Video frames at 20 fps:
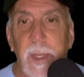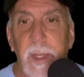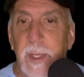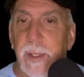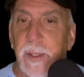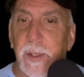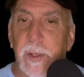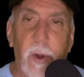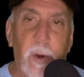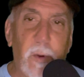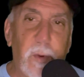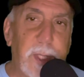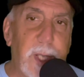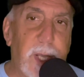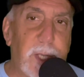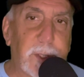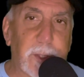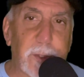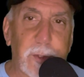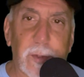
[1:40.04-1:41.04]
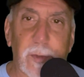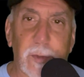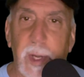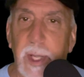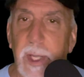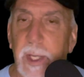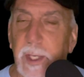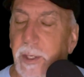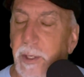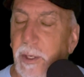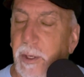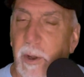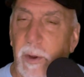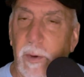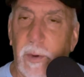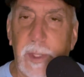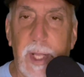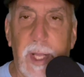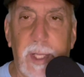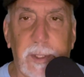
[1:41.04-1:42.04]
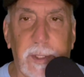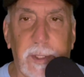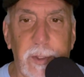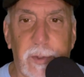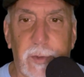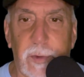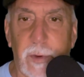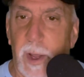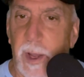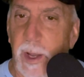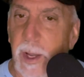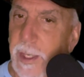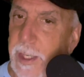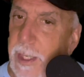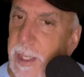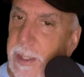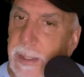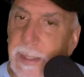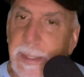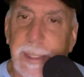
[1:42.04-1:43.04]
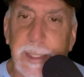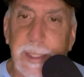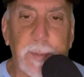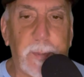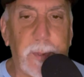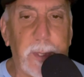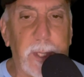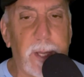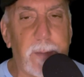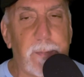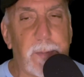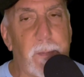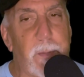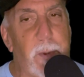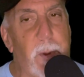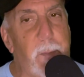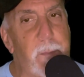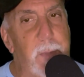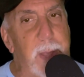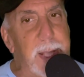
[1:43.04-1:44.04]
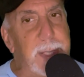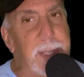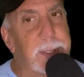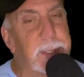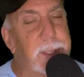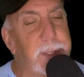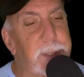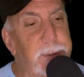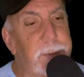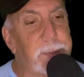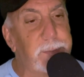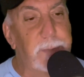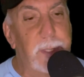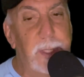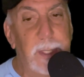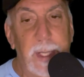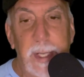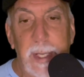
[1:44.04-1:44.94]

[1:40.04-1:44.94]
You go without the drink, you go without the drug, and you just pick up a momentum.